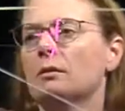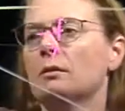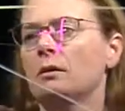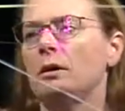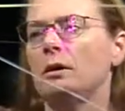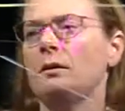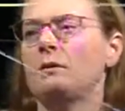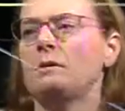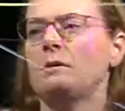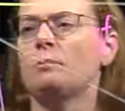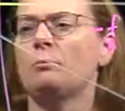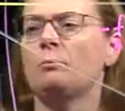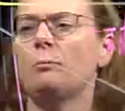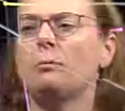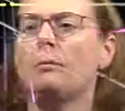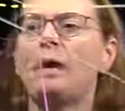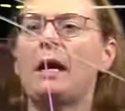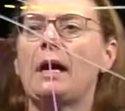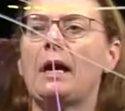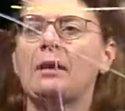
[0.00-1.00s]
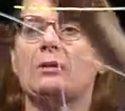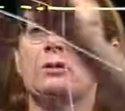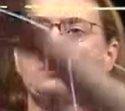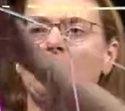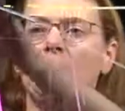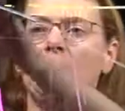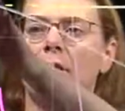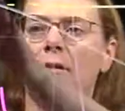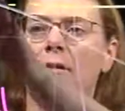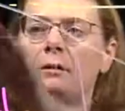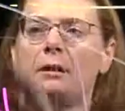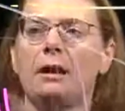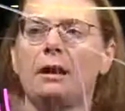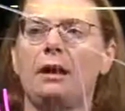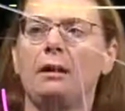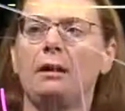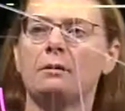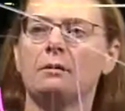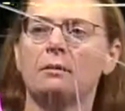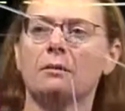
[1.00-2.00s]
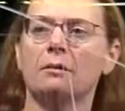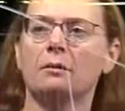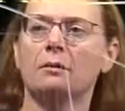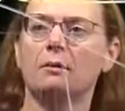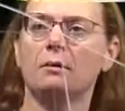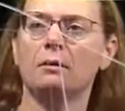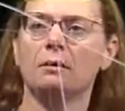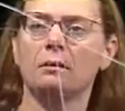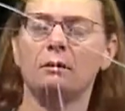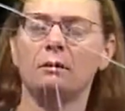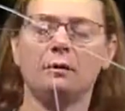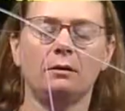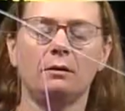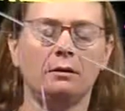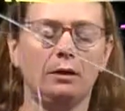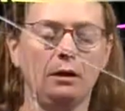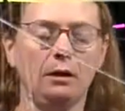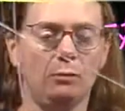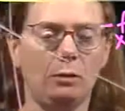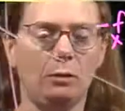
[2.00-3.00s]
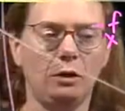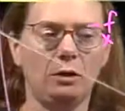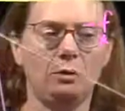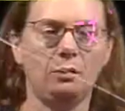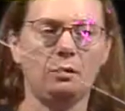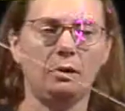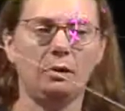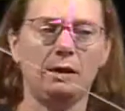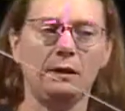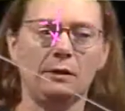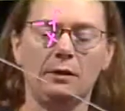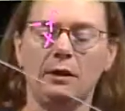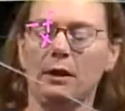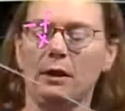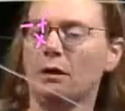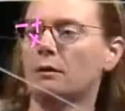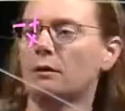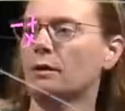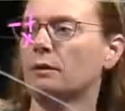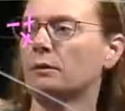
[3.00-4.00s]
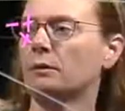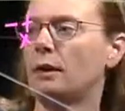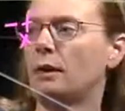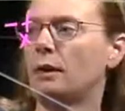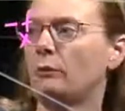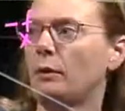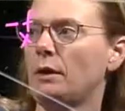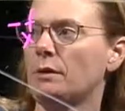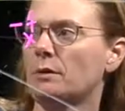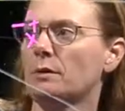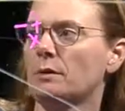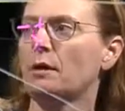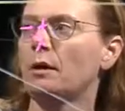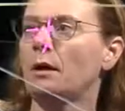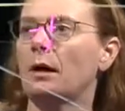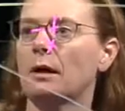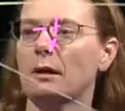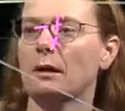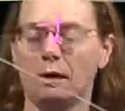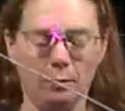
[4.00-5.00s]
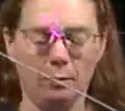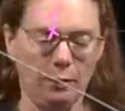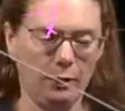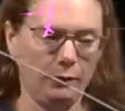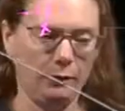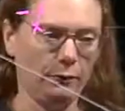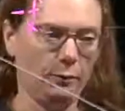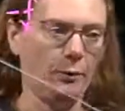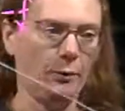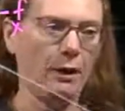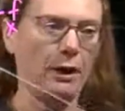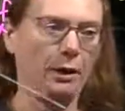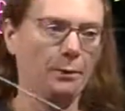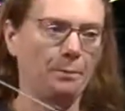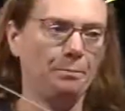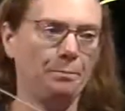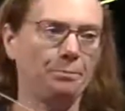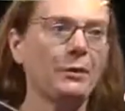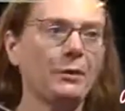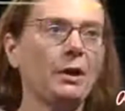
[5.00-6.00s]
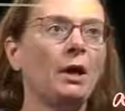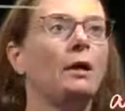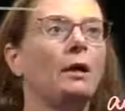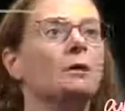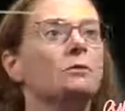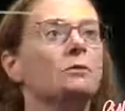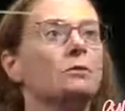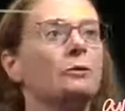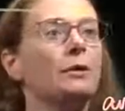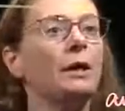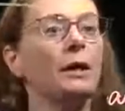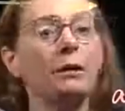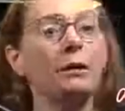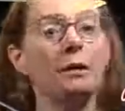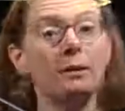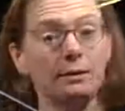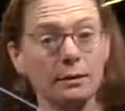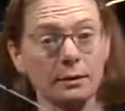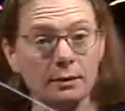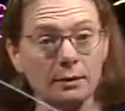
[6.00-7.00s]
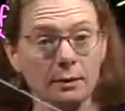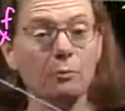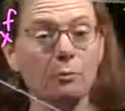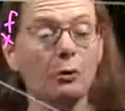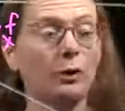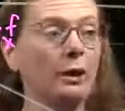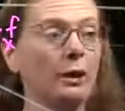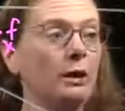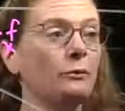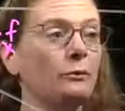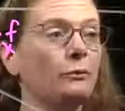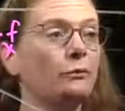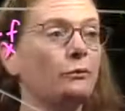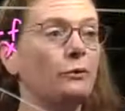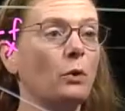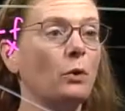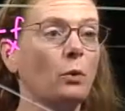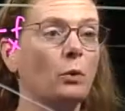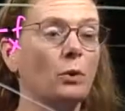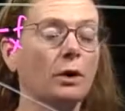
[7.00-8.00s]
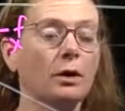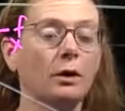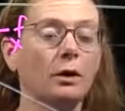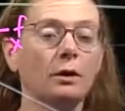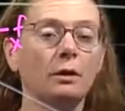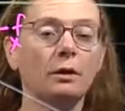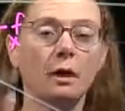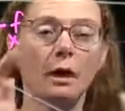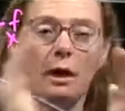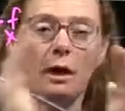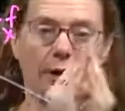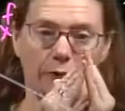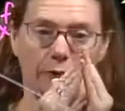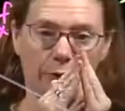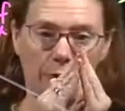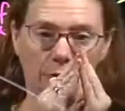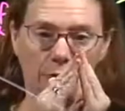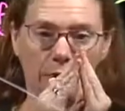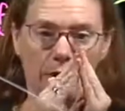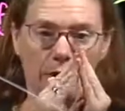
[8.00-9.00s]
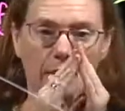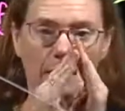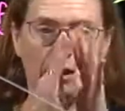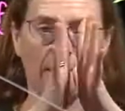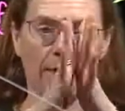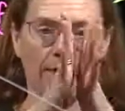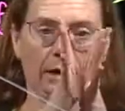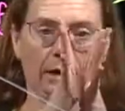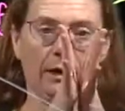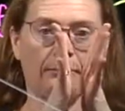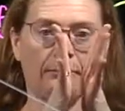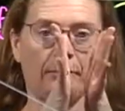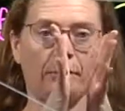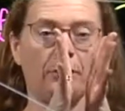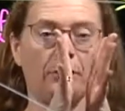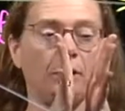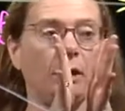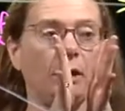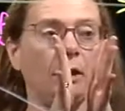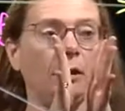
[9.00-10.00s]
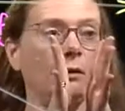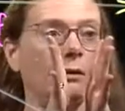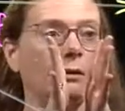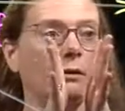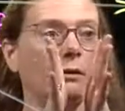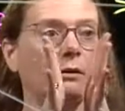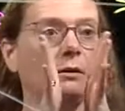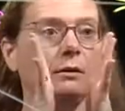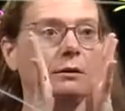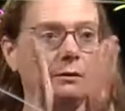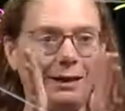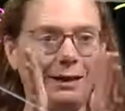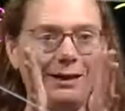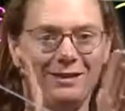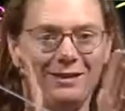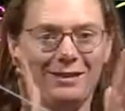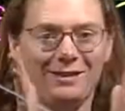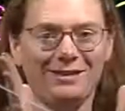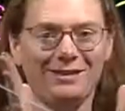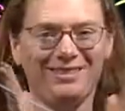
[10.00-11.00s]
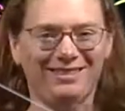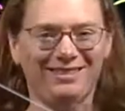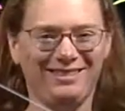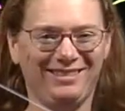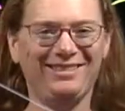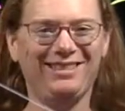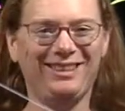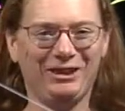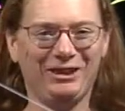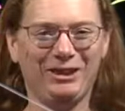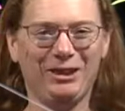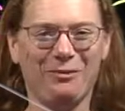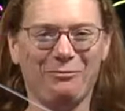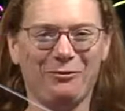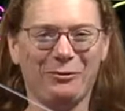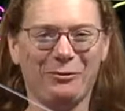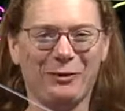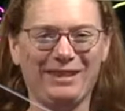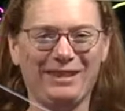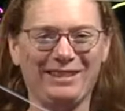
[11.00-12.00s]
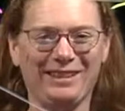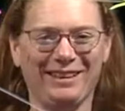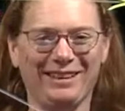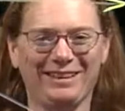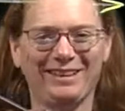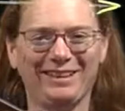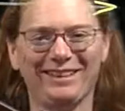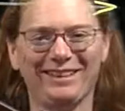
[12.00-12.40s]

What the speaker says: into imagining that the image is here, that the light rays are coming from there. So there is a summary for converging and diverging lenses. Good job for watching.